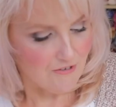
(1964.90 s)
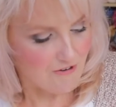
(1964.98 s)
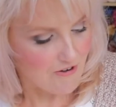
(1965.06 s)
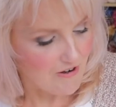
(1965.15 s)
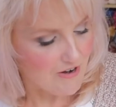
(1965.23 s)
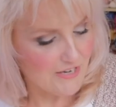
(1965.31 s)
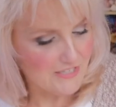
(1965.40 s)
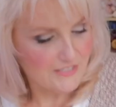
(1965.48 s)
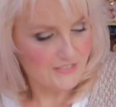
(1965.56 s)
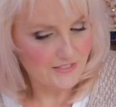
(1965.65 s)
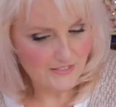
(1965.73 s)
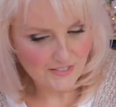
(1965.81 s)

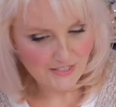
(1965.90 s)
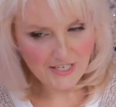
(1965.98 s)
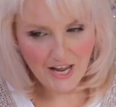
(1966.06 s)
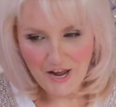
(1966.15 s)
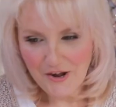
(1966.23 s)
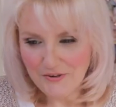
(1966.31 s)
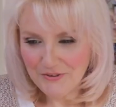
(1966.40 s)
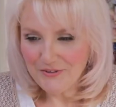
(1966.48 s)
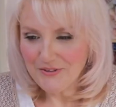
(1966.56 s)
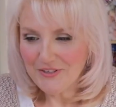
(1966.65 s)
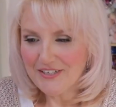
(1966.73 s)
Alright, so